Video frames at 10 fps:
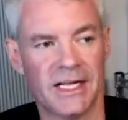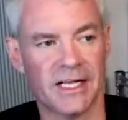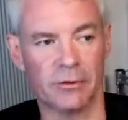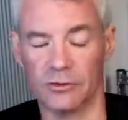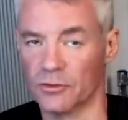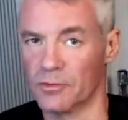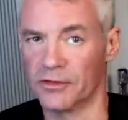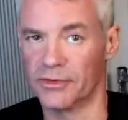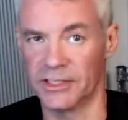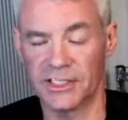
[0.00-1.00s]
It was rumored
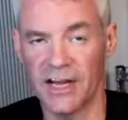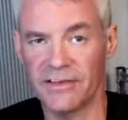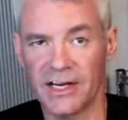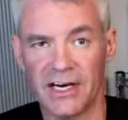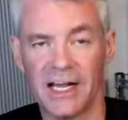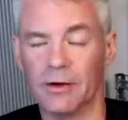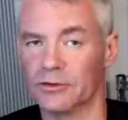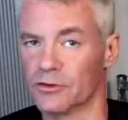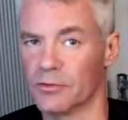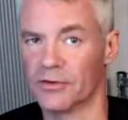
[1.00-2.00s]
for the 7, it
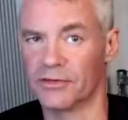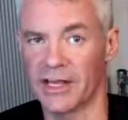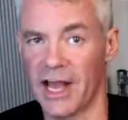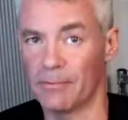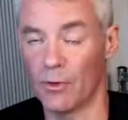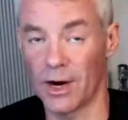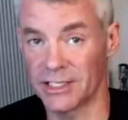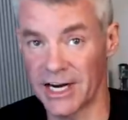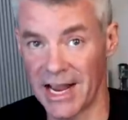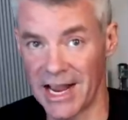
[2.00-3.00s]
was rumored for the Apple
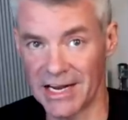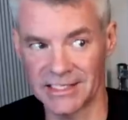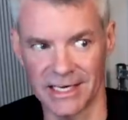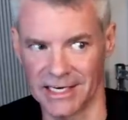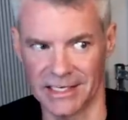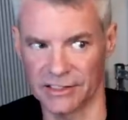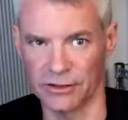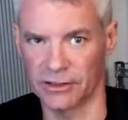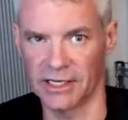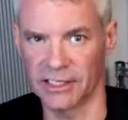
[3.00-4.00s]
Watch 8, and it doesn't
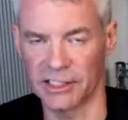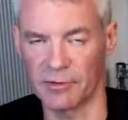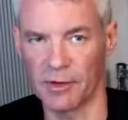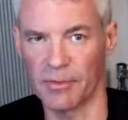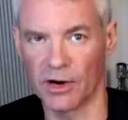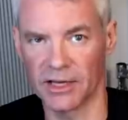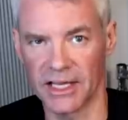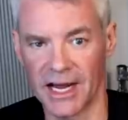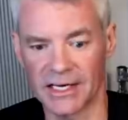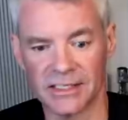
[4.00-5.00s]
look like it's going to be part of
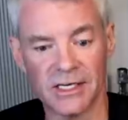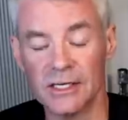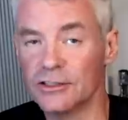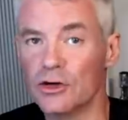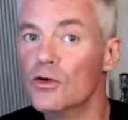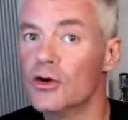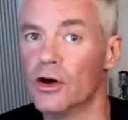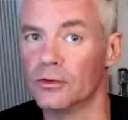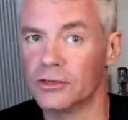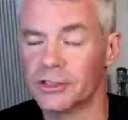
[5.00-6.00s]
that. So who
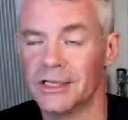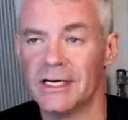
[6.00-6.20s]
knows?